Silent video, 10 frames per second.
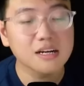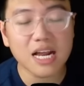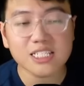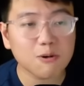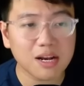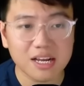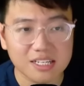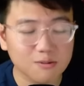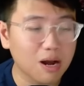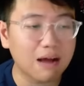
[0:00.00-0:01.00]
next one
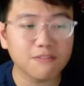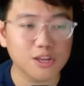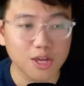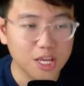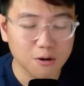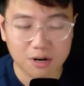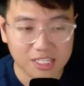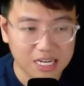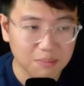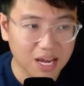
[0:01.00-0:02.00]
is after you heal the
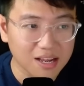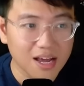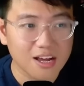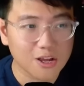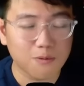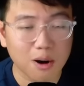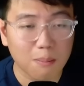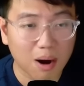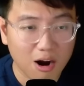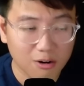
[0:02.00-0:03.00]
teammate, you put a
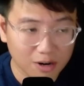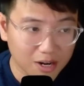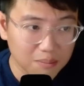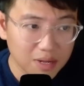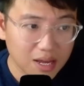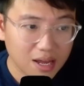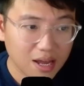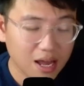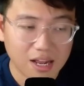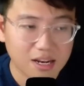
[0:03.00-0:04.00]
mark on them
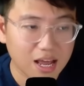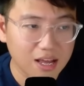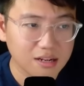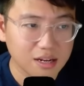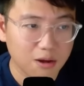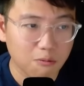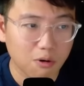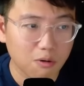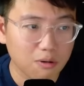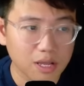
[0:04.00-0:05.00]
and then it
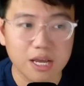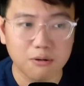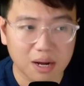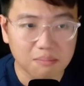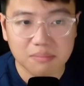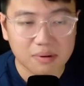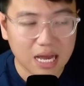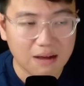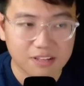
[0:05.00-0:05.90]
will heal them after